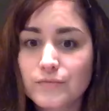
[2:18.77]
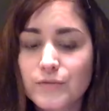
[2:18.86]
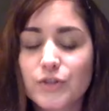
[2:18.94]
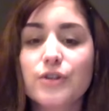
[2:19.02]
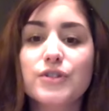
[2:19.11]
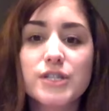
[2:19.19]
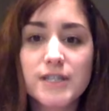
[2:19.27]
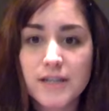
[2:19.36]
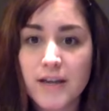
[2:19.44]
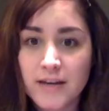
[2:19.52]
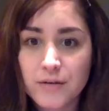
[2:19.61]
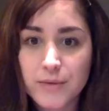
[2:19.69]
So just to
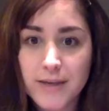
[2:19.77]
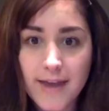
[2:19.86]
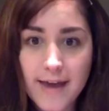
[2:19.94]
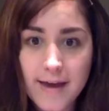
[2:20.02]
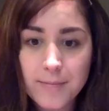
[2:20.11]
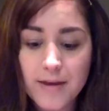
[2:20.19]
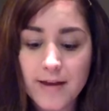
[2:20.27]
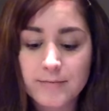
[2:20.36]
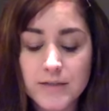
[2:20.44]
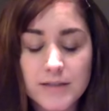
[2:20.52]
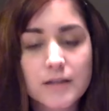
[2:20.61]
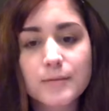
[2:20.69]
kind of recap, I'm
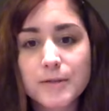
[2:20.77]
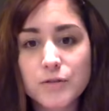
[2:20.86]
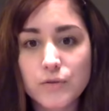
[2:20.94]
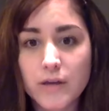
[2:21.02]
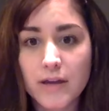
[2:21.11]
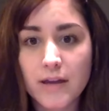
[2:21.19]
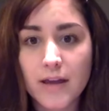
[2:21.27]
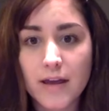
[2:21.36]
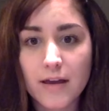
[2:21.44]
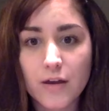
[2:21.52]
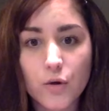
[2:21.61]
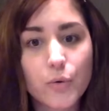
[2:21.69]
just going to be doing
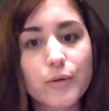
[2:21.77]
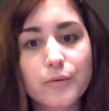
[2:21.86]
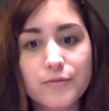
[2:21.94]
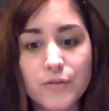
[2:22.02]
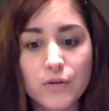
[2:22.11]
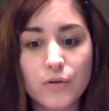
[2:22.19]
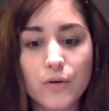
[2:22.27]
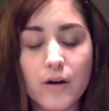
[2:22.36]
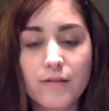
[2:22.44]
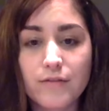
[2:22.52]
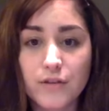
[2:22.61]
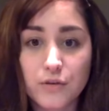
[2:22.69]
a quick review
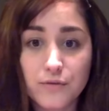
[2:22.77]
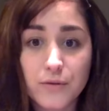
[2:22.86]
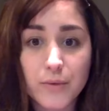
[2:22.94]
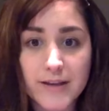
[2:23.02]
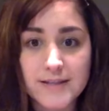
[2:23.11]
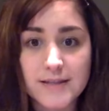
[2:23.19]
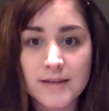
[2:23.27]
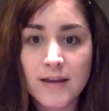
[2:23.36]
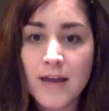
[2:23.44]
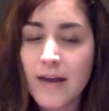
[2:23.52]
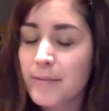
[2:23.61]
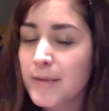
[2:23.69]
of the UV resin.
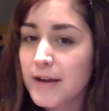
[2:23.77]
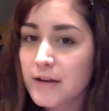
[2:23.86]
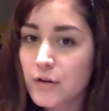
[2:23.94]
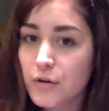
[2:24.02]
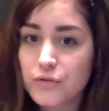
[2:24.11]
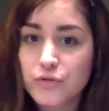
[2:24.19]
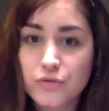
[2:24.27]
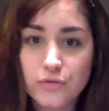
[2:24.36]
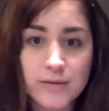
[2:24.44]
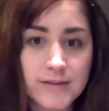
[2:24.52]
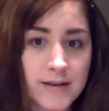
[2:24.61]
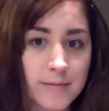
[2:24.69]
I'm not going to go too
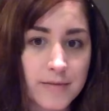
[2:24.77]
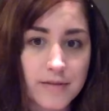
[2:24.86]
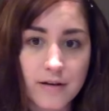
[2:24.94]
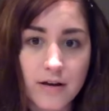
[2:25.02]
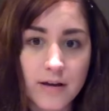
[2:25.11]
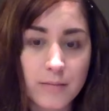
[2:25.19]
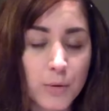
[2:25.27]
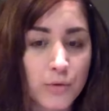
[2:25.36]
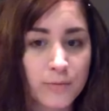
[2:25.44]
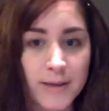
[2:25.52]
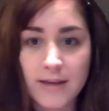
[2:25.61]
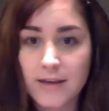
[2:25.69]
in-depth on
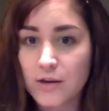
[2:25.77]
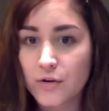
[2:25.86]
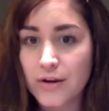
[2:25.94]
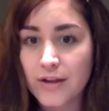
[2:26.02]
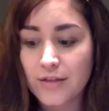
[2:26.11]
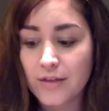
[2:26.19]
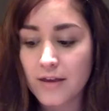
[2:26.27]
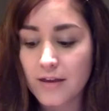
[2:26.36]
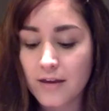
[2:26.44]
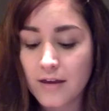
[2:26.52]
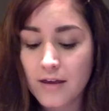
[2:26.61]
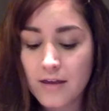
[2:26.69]
mold making or anything.